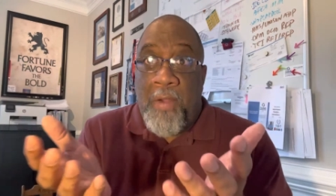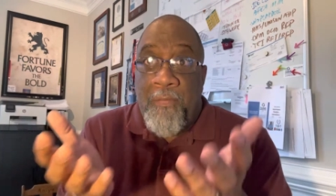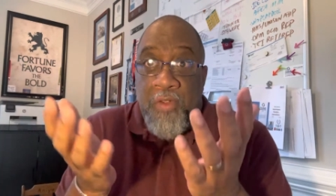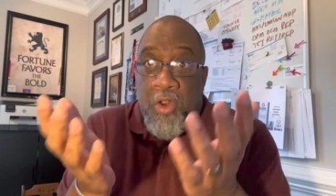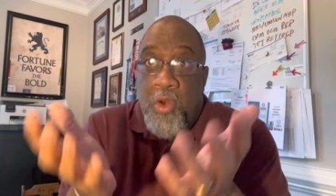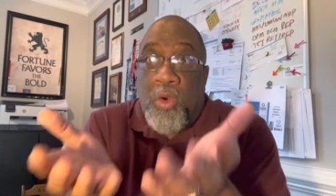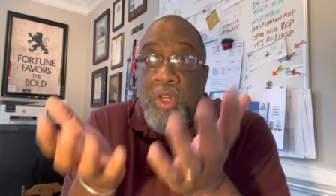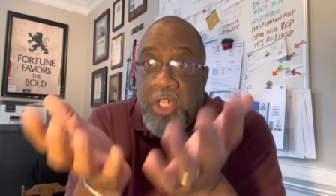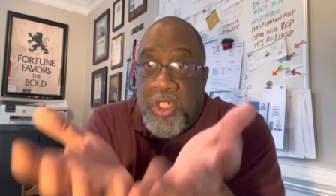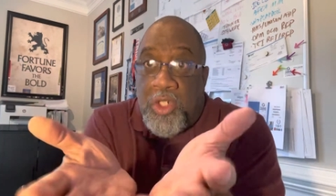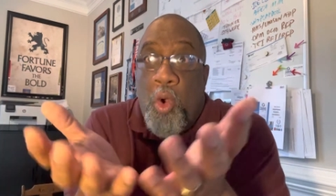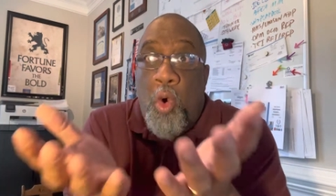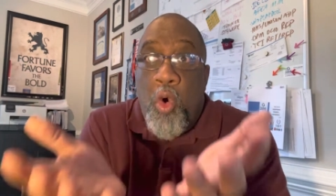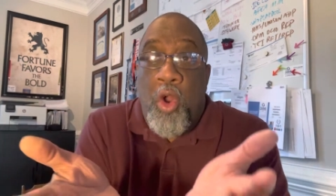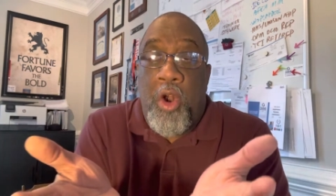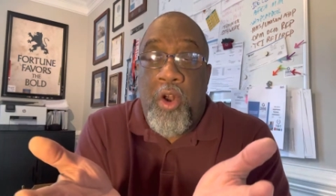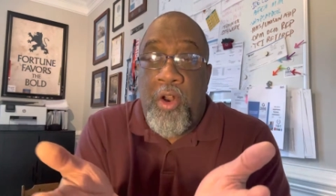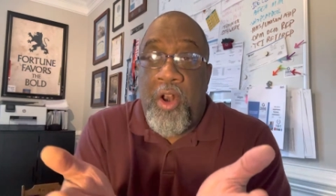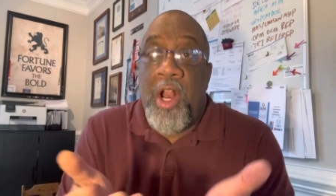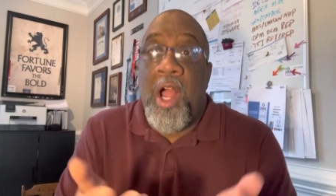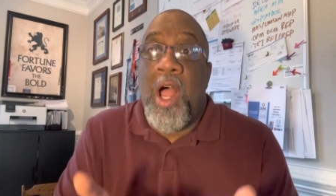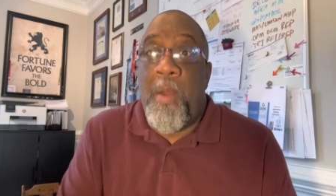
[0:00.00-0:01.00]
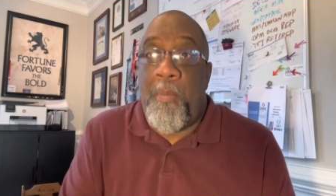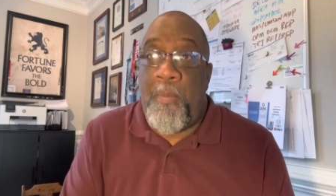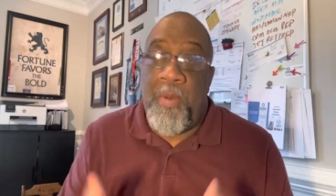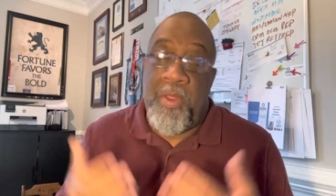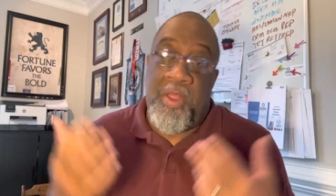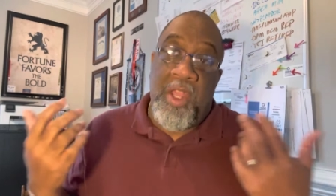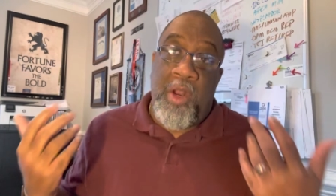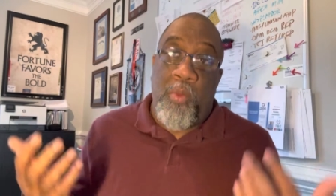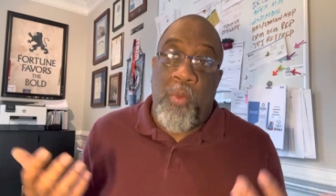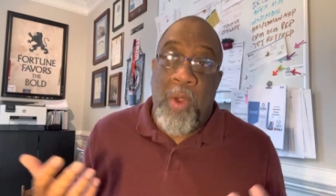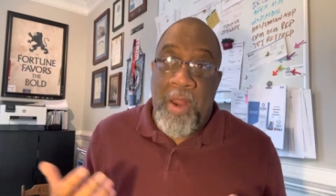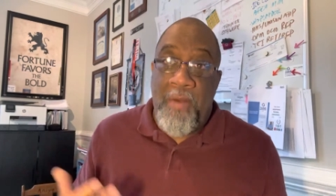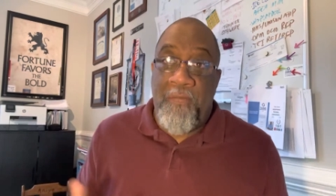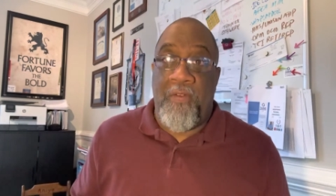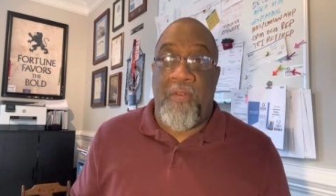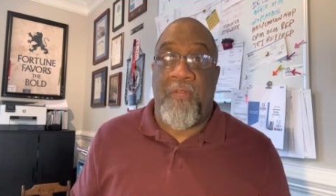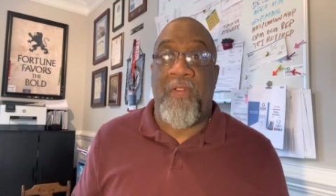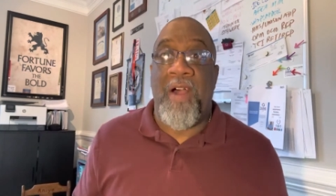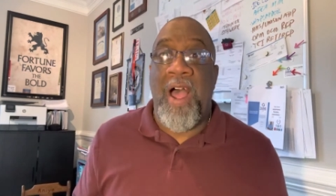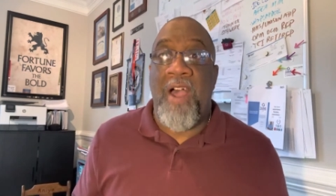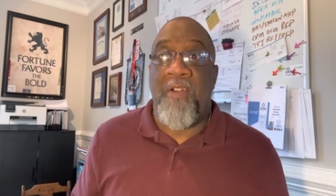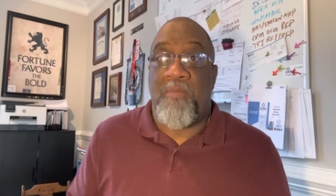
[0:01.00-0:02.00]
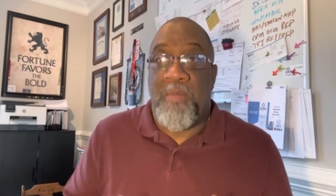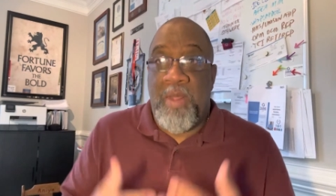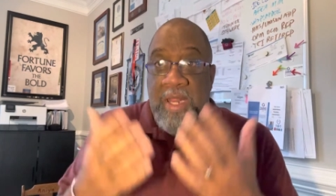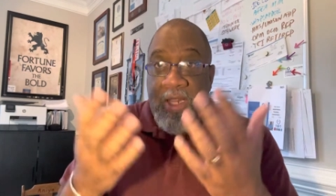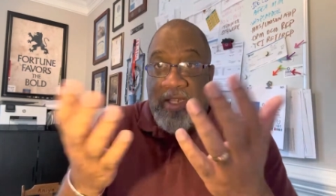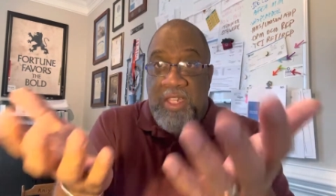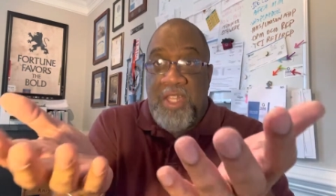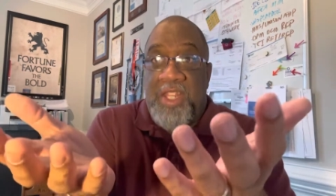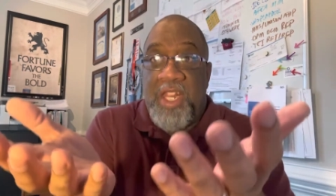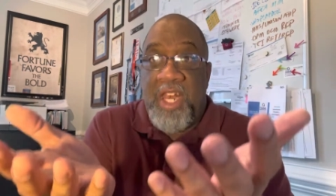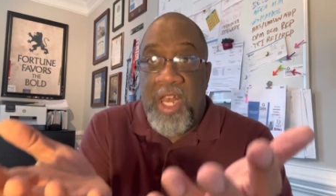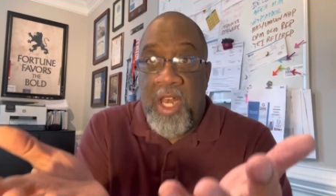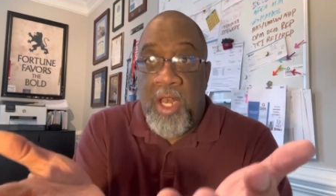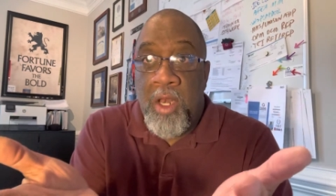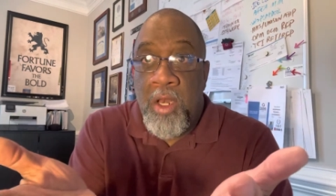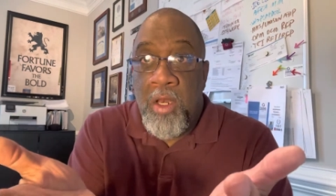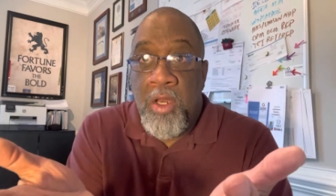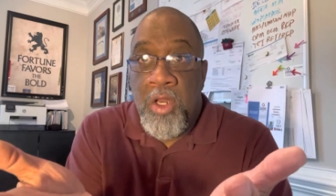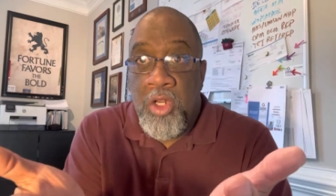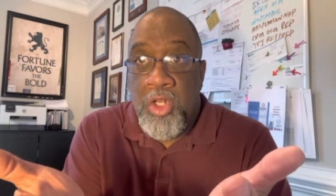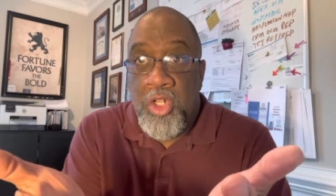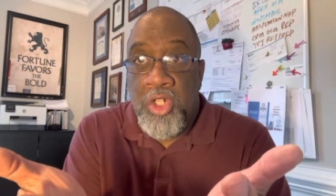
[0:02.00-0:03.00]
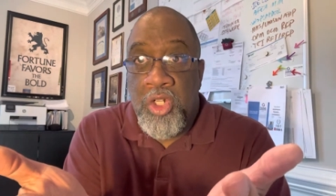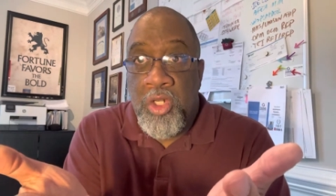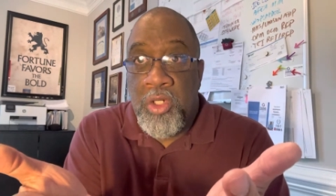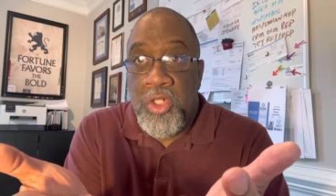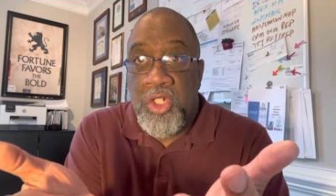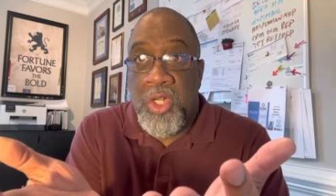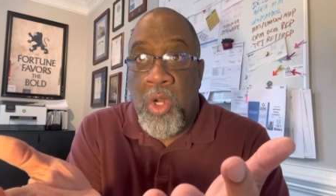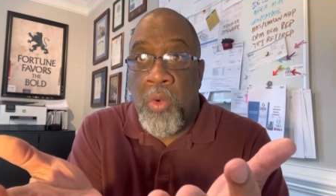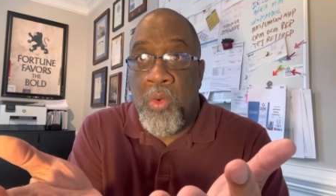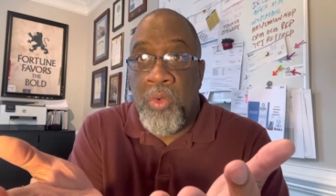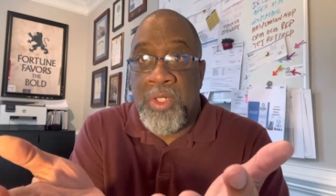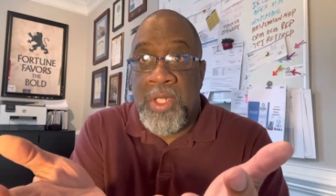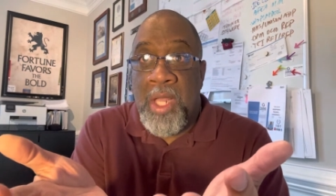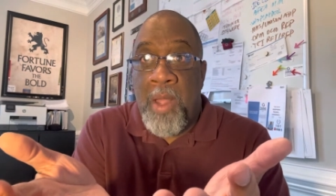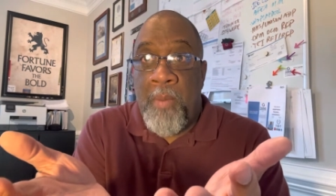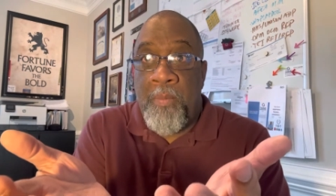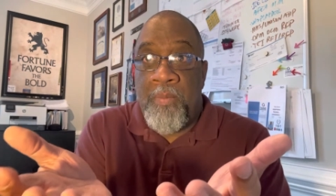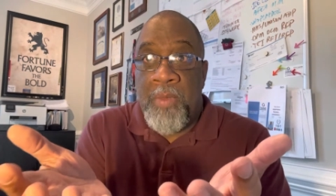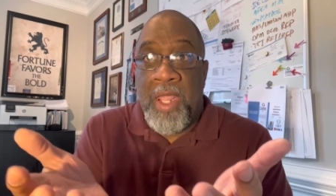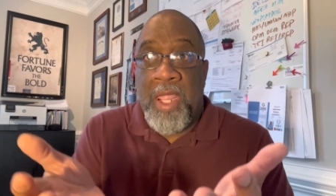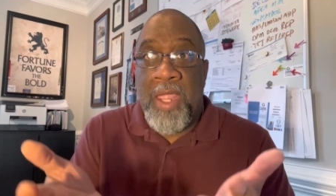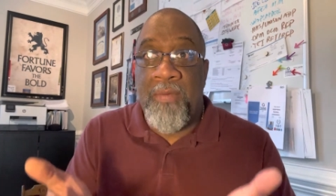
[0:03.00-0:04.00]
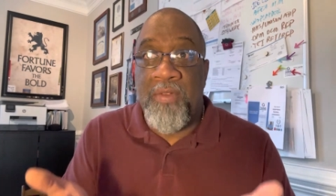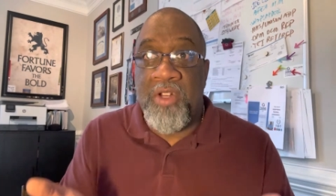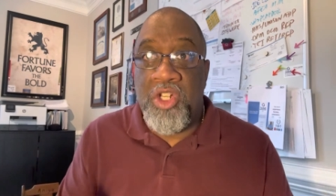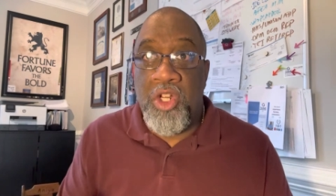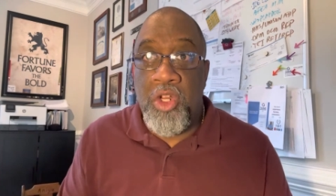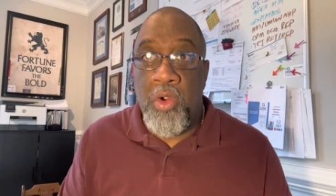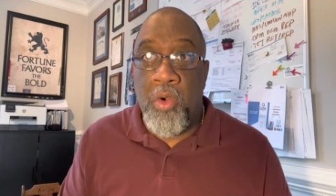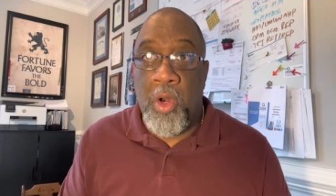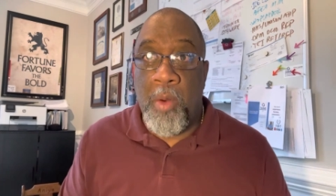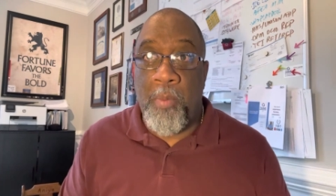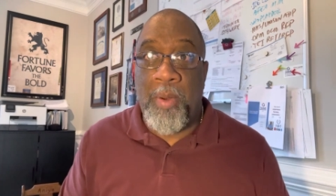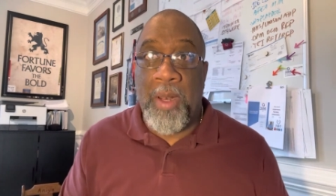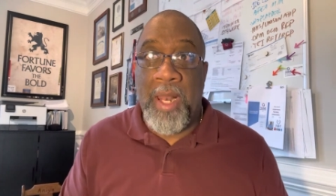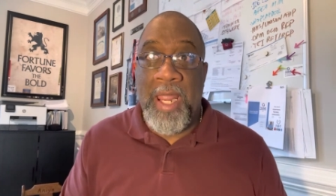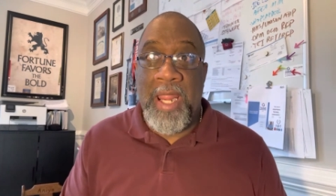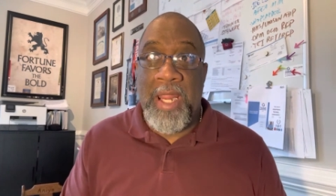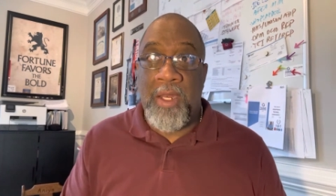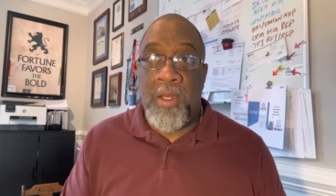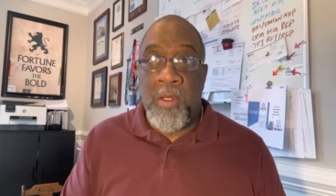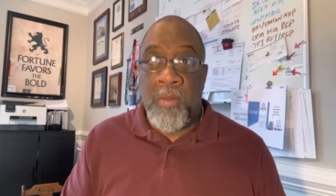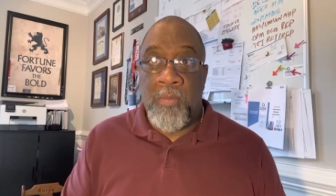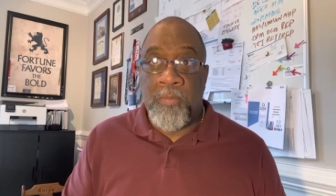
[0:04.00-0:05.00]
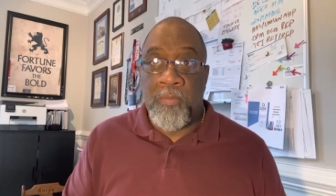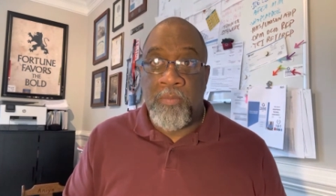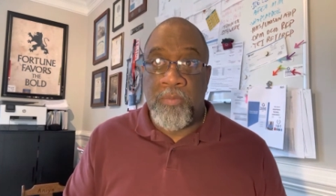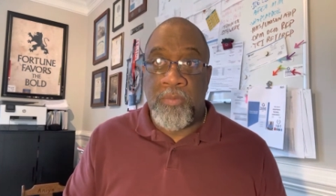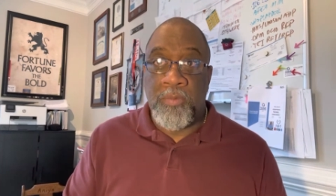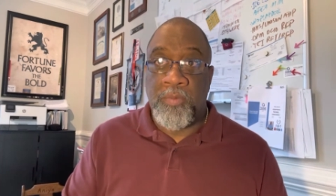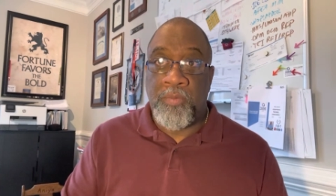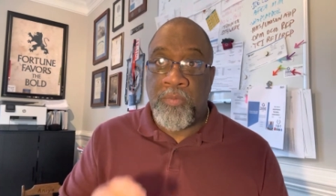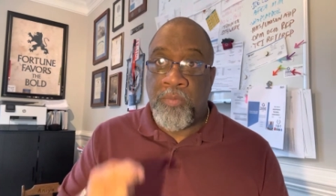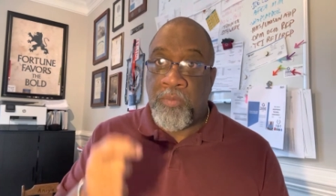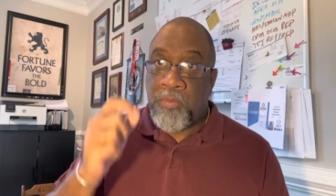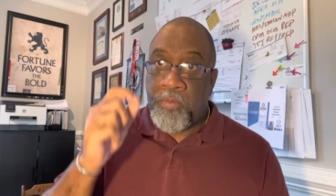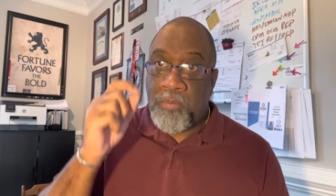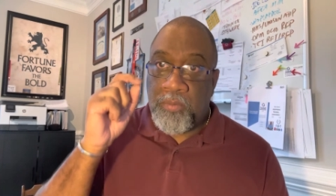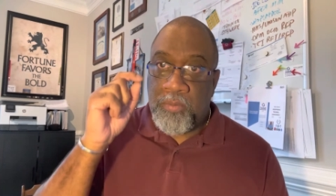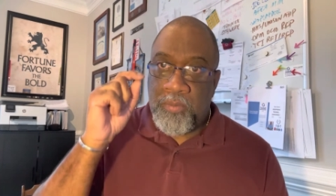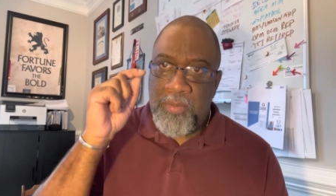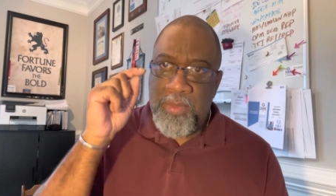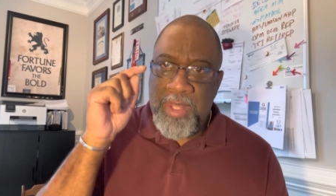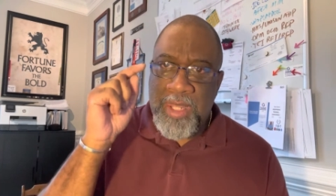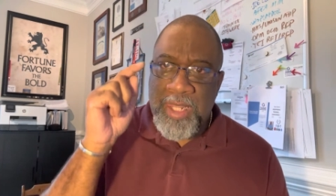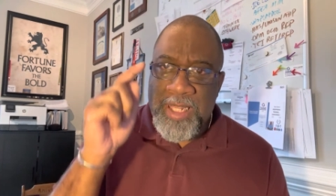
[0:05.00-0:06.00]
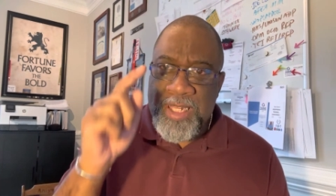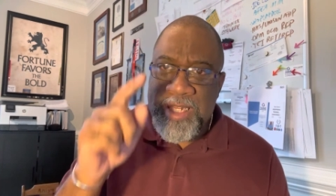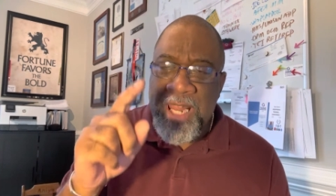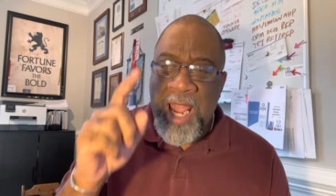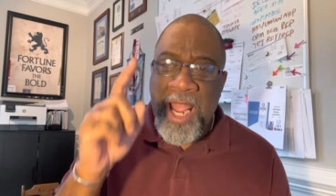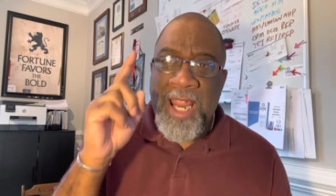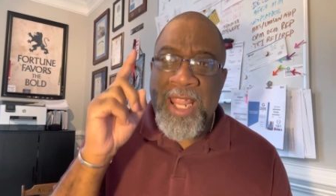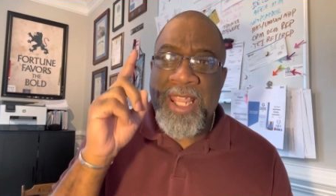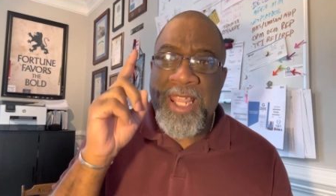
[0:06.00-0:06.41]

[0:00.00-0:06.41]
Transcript: You don't just order it up and then wait for five minutes and then it sh shows up. They give it to you on a plate. It's not